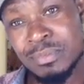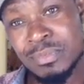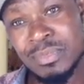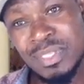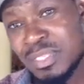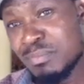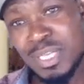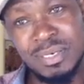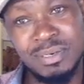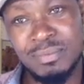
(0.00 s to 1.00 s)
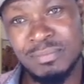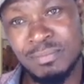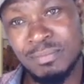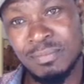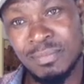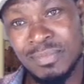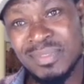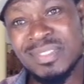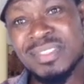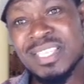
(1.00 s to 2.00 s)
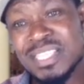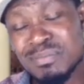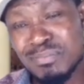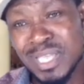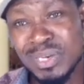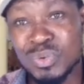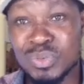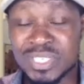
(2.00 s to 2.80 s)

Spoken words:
These men who